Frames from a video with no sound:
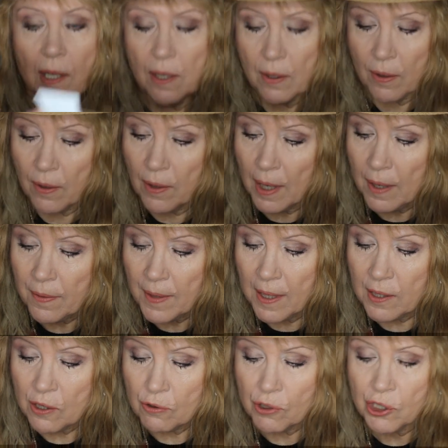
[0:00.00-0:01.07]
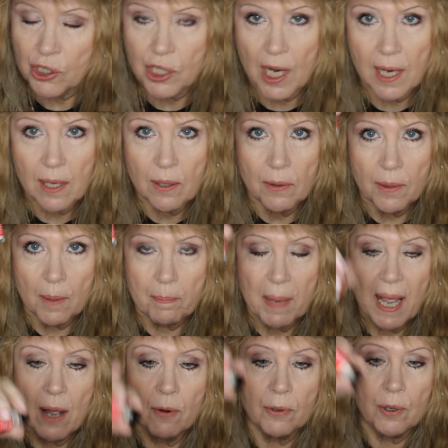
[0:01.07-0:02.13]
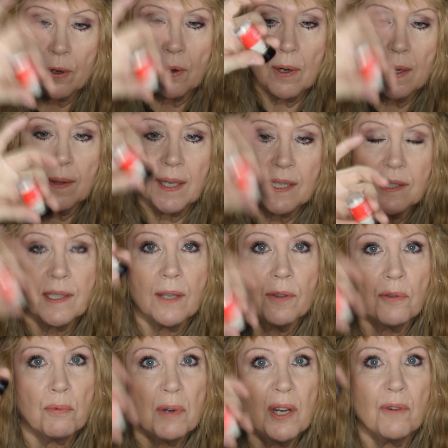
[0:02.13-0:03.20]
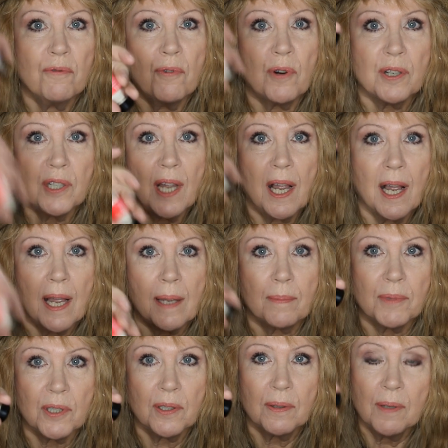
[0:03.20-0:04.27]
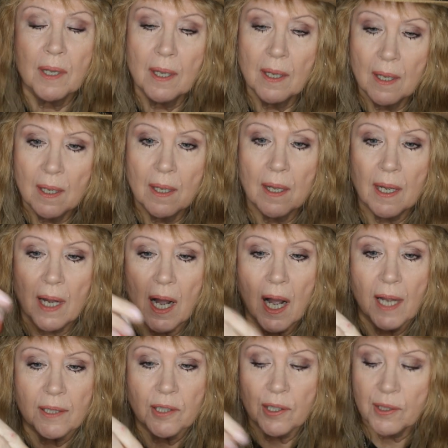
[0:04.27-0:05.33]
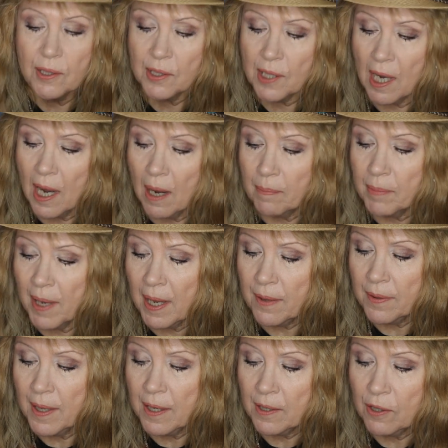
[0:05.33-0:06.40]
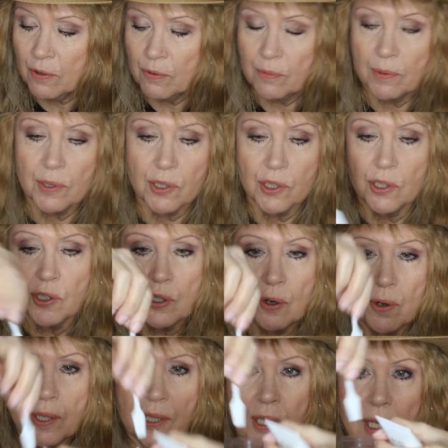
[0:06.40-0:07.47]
here, and then you shake the powder, they said 3 or 4 times, onto the top, and then you stir it